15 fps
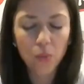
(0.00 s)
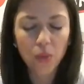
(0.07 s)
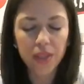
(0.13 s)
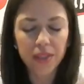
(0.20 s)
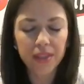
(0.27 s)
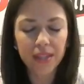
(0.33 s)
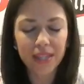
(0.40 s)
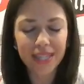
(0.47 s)

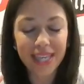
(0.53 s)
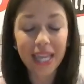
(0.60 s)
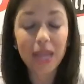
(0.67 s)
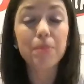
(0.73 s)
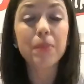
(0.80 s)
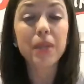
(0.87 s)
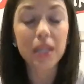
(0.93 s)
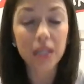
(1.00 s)
with
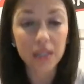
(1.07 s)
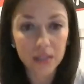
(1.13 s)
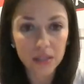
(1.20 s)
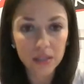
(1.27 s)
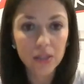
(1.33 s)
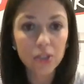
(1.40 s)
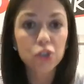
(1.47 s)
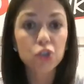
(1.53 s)
gaping,
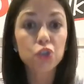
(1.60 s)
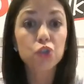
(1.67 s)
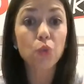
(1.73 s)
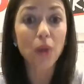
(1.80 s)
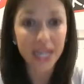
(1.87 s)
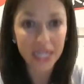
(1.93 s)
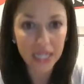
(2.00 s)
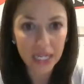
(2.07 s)

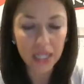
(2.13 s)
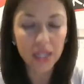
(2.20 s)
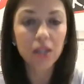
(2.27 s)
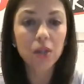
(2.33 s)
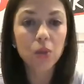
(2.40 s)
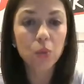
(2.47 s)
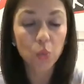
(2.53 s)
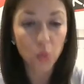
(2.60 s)

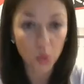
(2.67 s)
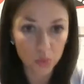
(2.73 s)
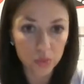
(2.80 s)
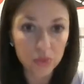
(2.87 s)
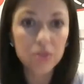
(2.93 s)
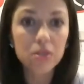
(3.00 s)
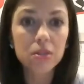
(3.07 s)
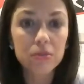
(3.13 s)
draining
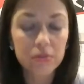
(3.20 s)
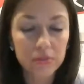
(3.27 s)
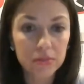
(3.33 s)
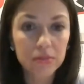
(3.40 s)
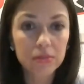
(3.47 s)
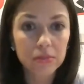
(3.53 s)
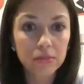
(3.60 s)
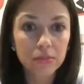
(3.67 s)
wounds,
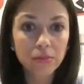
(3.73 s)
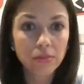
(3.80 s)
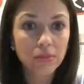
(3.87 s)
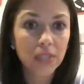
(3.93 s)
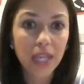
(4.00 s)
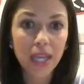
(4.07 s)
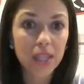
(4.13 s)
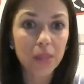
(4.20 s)

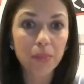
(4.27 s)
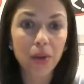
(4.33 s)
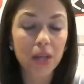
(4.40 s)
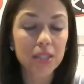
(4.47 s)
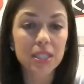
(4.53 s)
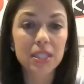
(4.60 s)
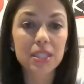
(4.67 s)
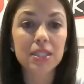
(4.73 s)
and the
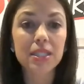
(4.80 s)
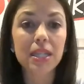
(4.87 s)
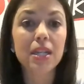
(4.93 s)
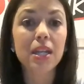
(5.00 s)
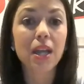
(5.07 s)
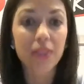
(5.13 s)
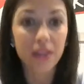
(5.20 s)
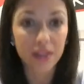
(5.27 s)
prosthetist
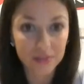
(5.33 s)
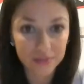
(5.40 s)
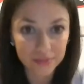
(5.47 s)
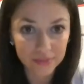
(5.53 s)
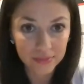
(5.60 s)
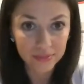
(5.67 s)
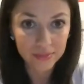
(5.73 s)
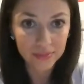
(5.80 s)
said nothing.
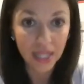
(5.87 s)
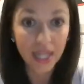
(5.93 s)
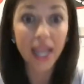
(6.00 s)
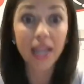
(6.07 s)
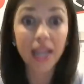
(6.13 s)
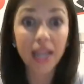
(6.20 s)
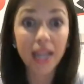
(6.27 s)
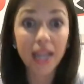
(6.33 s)
And
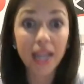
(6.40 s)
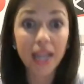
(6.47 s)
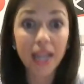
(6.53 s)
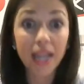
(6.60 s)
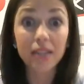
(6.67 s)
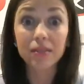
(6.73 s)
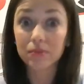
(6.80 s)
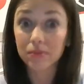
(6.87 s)
again,
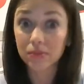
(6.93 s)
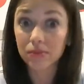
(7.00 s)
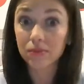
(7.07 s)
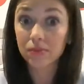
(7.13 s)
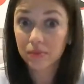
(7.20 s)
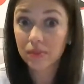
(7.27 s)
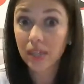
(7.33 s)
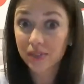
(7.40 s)
I've
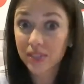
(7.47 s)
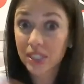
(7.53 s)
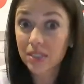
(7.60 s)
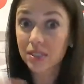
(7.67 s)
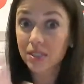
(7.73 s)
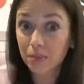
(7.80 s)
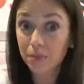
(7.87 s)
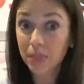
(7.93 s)
seen some
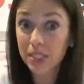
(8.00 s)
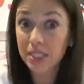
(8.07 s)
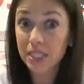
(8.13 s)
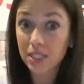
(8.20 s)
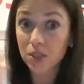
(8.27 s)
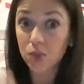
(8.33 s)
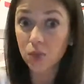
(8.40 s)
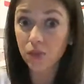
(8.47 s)
PTs who have
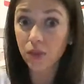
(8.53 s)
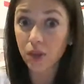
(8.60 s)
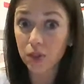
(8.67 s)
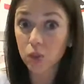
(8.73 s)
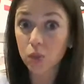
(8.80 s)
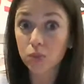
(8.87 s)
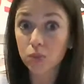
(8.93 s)
also